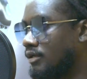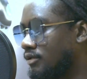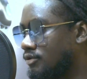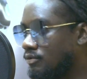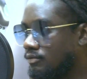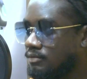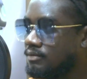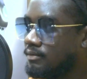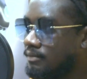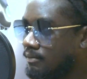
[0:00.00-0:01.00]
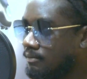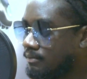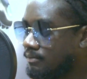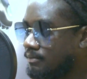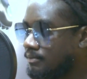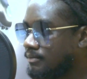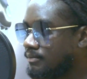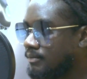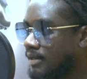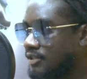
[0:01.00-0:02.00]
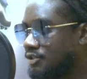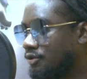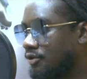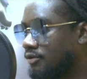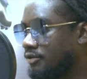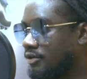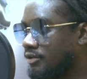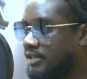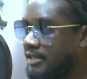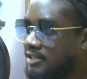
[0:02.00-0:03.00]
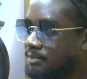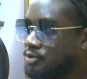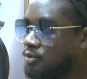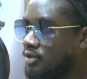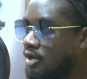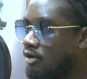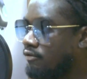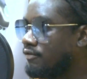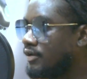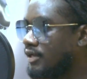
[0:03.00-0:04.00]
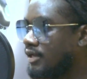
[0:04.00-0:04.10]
So, I'll see you all in the next episode of